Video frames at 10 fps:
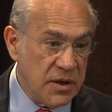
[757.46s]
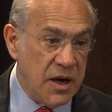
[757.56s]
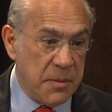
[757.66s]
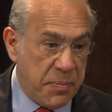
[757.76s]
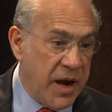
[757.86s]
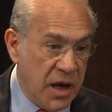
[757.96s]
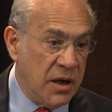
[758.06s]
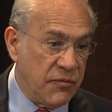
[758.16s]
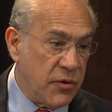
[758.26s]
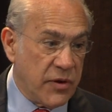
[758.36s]
They're
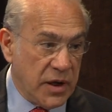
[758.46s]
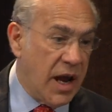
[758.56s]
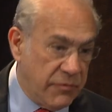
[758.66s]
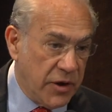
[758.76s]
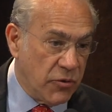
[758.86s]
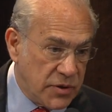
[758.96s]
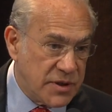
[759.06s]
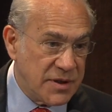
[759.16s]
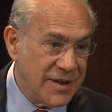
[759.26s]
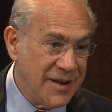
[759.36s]
paying for their
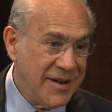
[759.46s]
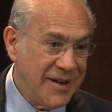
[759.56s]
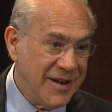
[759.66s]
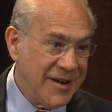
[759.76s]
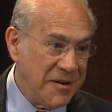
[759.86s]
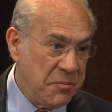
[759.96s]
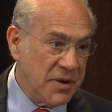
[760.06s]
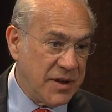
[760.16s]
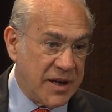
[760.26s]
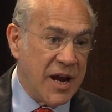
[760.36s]
livelihoods,
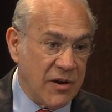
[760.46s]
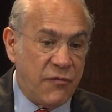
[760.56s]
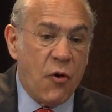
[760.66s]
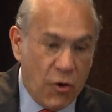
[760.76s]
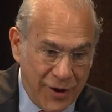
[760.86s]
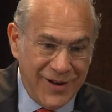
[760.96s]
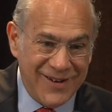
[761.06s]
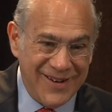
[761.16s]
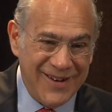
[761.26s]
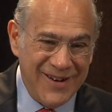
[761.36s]
but they can't afford
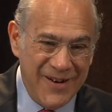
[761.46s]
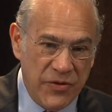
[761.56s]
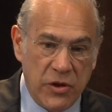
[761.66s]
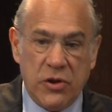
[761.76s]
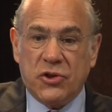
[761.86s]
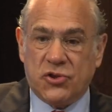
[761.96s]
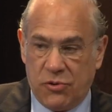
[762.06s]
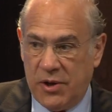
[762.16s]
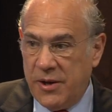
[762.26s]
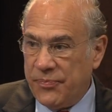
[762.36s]
the
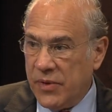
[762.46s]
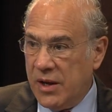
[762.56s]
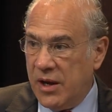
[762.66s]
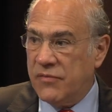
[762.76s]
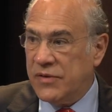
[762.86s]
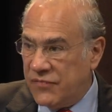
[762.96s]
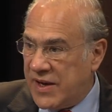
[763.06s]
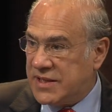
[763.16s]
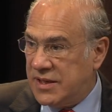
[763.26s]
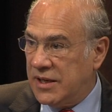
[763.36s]
luxury of
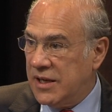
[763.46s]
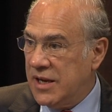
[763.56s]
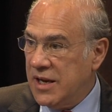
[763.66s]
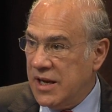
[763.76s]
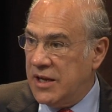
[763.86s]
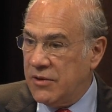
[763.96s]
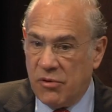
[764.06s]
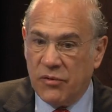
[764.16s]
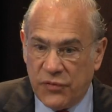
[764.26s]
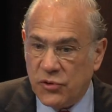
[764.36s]
investing in
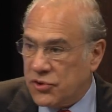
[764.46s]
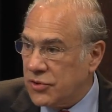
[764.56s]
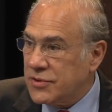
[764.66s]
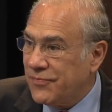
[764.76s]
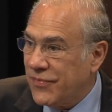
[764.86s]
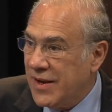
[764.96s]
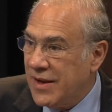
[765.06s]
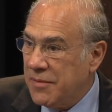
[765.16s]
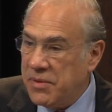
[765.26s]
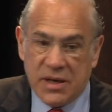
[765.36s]
their own futures
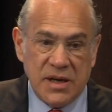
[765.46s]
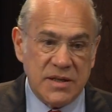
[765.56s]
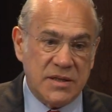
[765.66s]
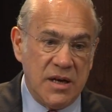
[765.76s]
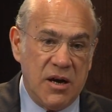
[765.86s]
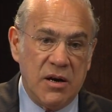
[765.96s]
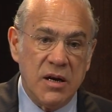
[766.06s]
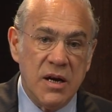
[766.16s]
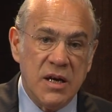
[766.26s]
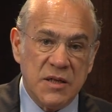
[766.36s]
because
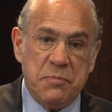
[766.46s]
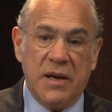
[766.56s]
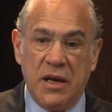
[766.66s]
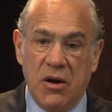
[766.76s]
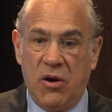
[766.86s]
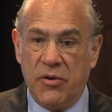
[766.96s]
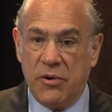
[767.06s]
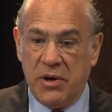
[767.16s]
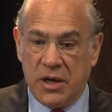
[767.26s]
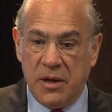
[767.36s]
they're spending all
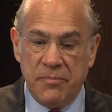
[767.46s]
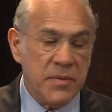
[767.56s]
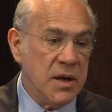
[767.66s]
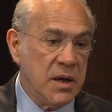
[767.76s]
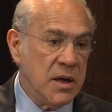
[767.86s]
their income,